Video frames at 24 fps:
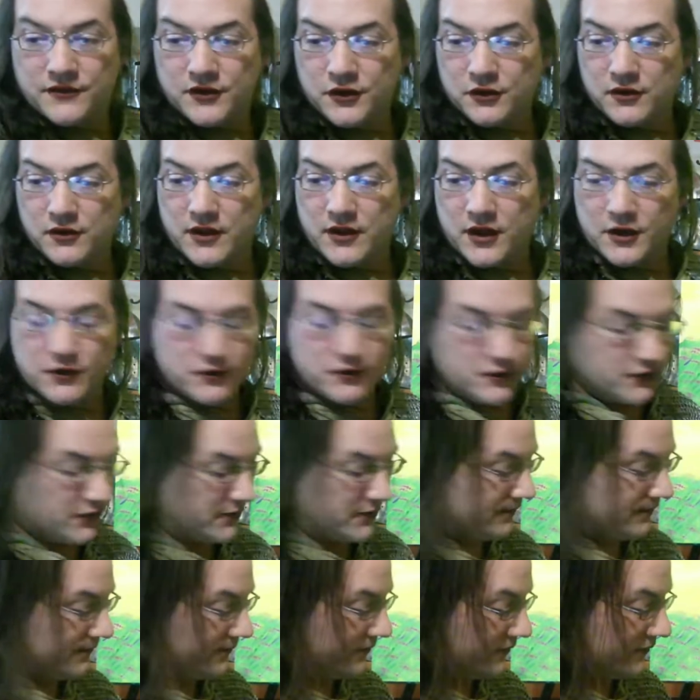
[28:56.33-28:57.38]
of those.
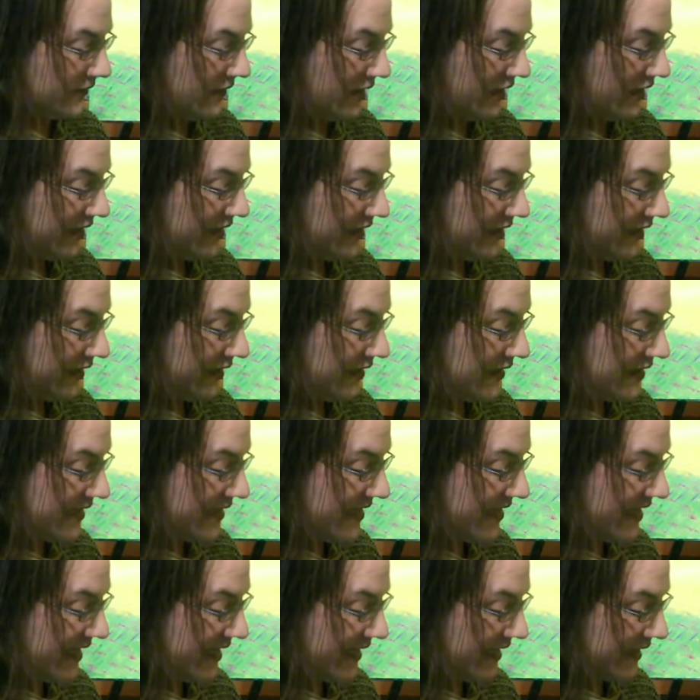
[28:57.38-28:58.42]
And
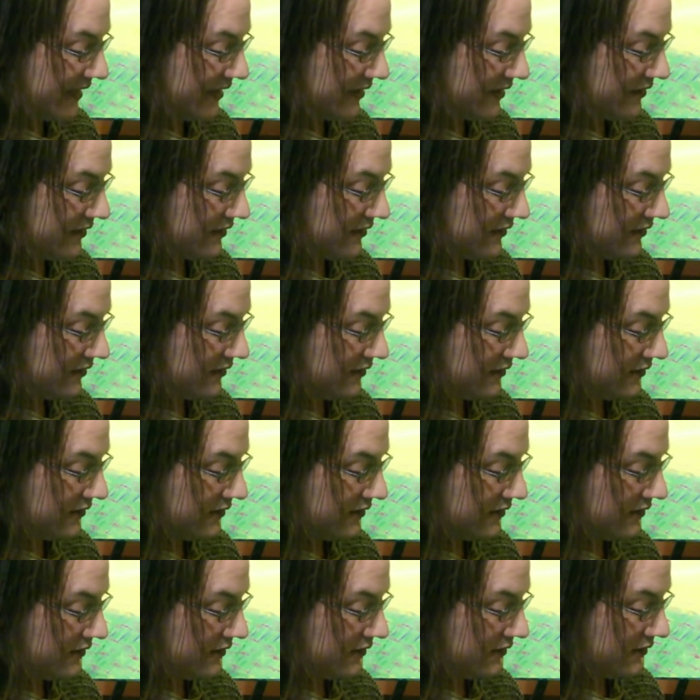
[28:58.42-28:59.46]
then
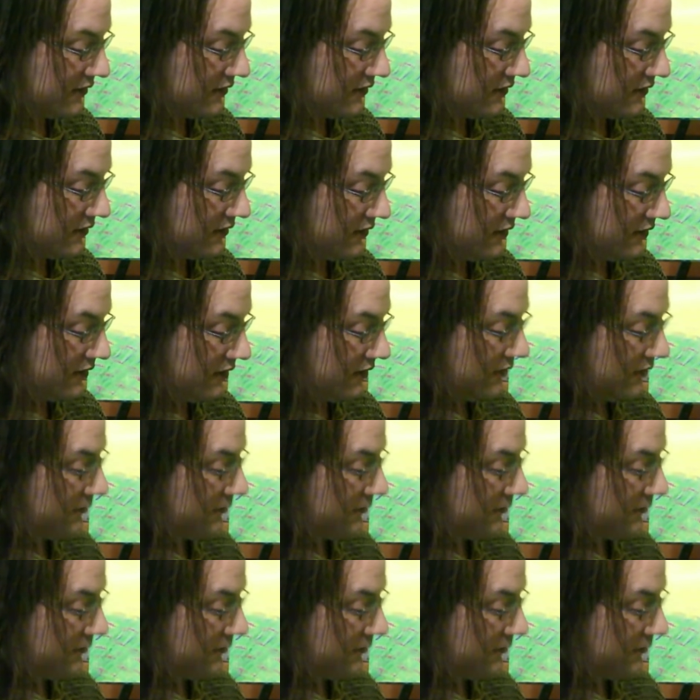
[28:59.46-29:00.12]
I'm